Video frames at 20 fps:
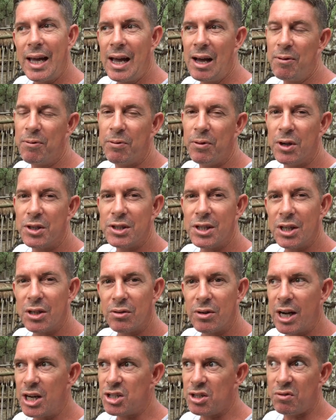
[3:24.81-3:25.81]
our first
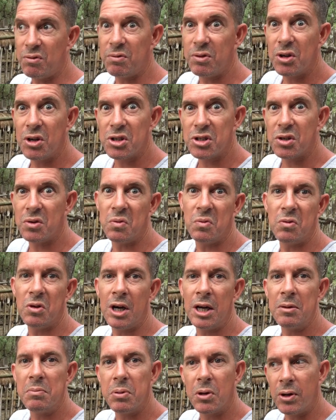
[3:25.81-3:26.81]
iteration, version
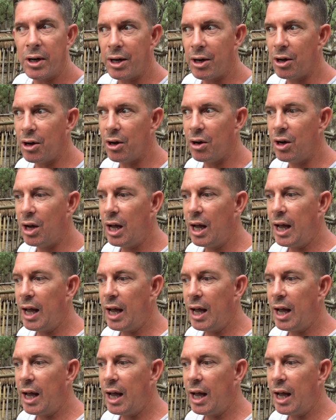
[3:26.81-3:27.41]
1.0,